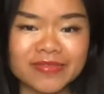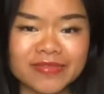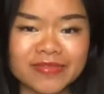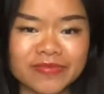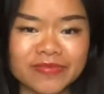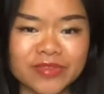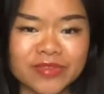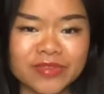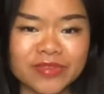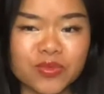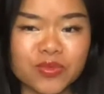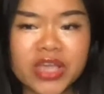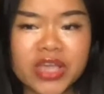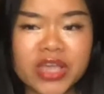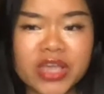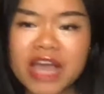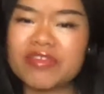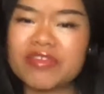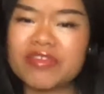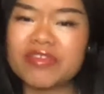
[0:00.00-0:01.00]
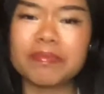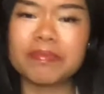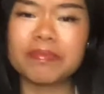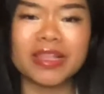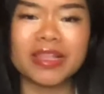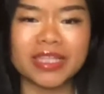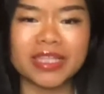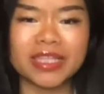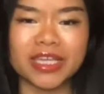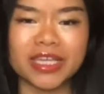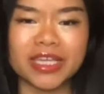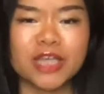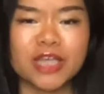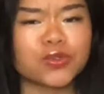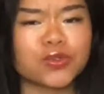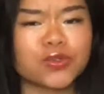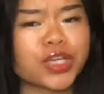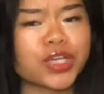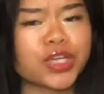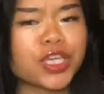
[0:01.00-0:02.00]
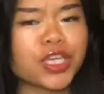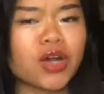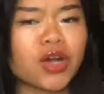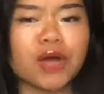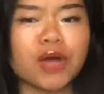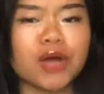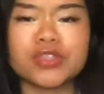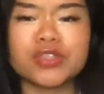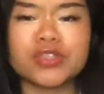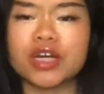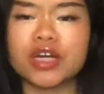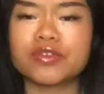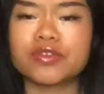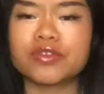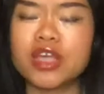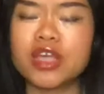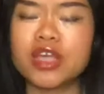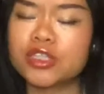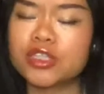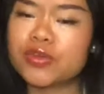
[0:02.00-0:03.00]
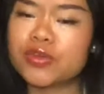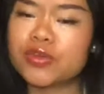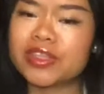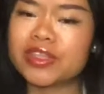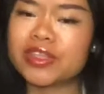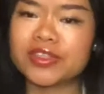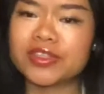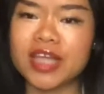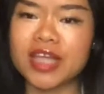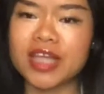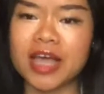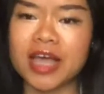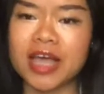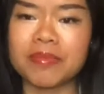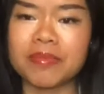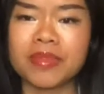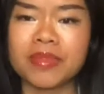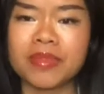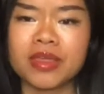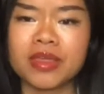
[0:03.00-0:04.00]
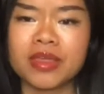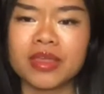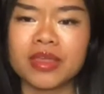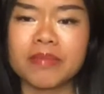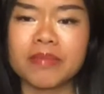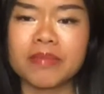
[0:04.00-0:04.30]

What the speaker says: We have the ability to heal ourselves during this time, mainly